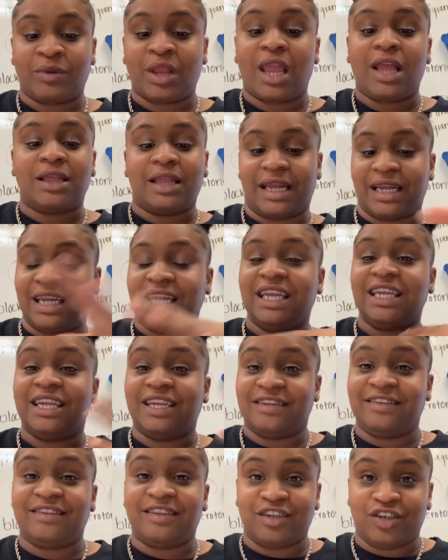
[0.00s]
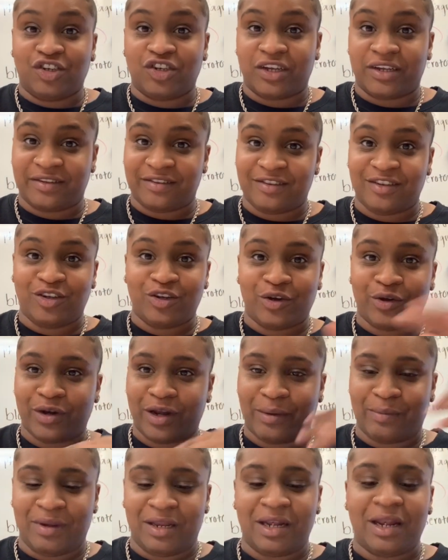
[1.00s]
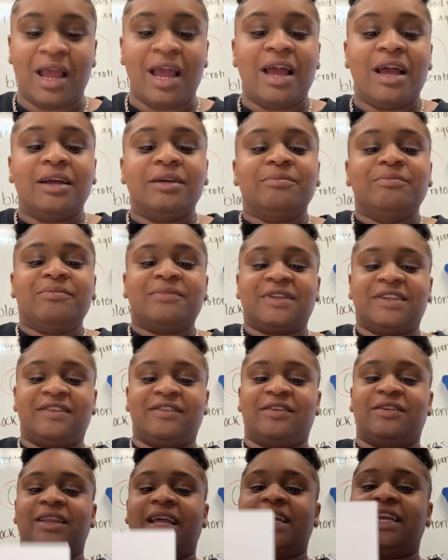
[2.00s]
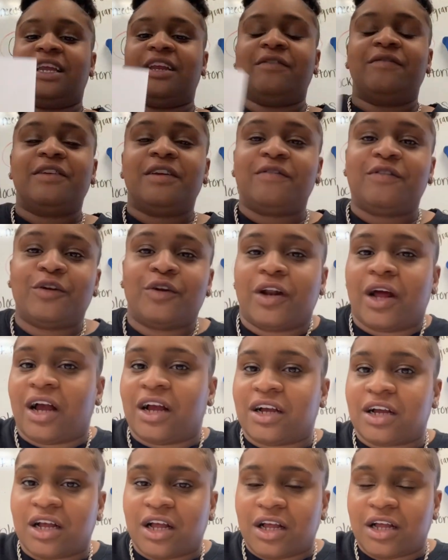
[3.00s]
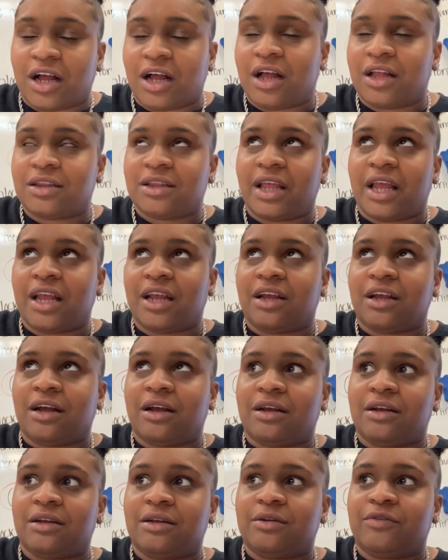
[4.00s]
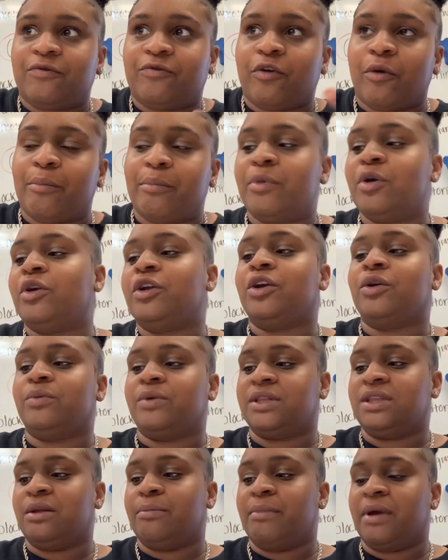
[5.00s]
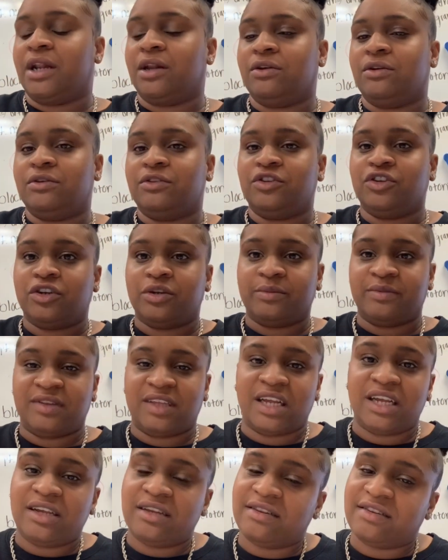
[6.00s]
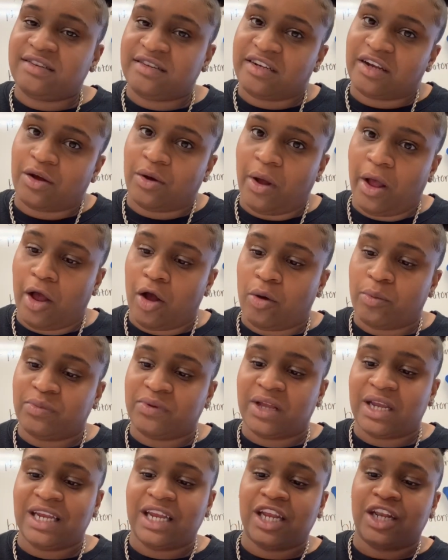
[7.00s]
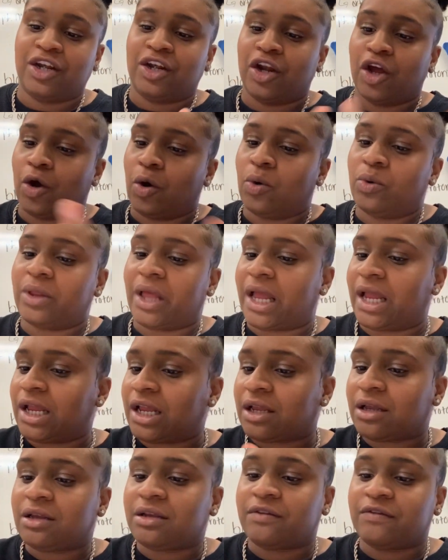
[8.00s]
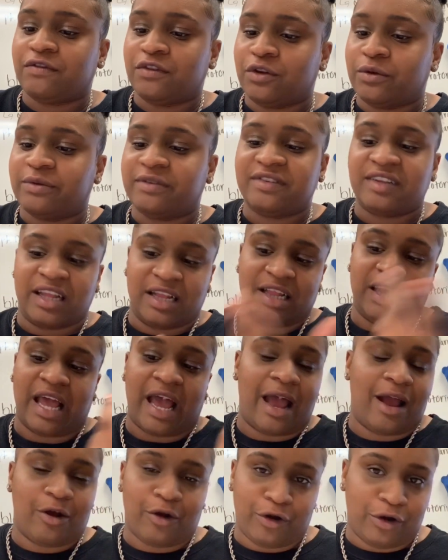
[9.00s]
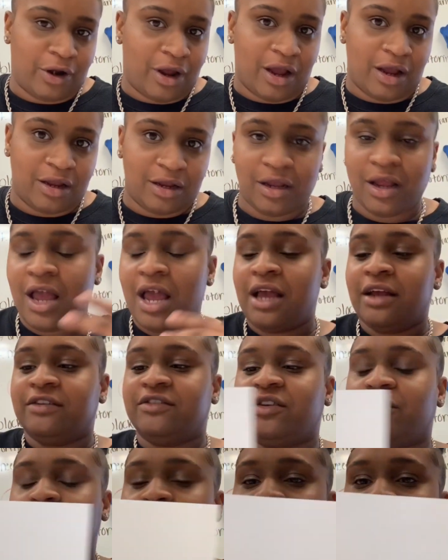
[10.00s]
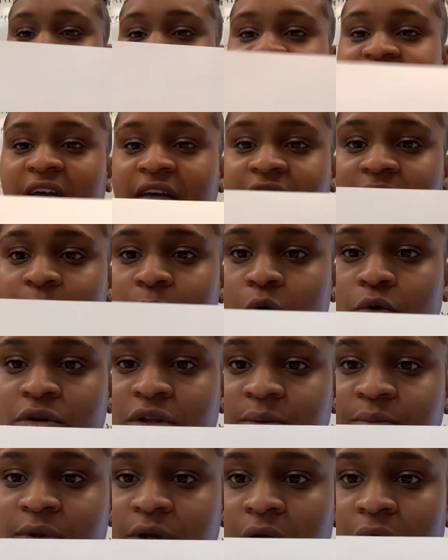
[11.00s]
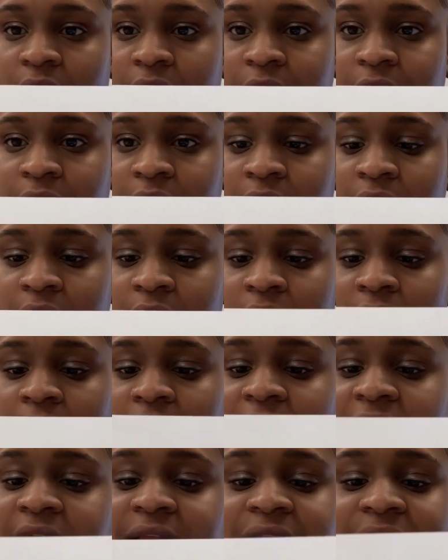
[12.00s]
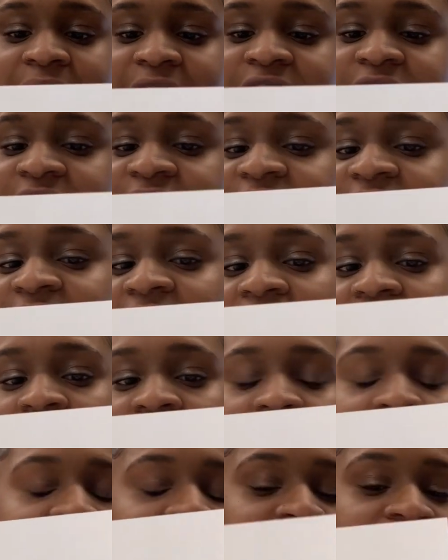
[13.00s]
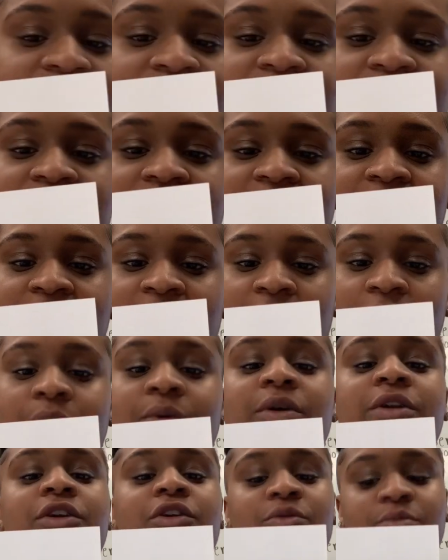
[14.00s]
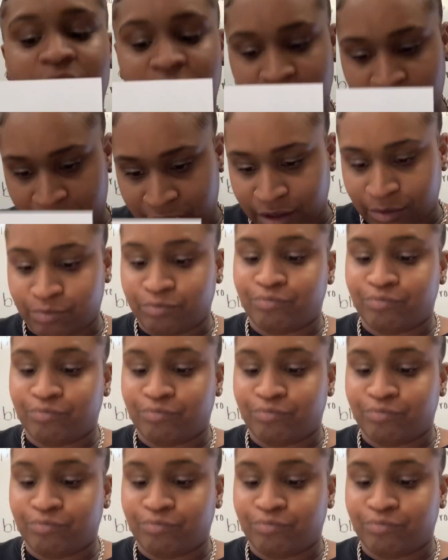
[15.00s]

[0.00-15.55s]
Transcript: like he gets the gist, you know what I mean? So like even if they're not like familiar with the medical terms, they can still help. They can know like if you said that or not. So I just have him hold up the card and I just say everything that I know, and he'll be like,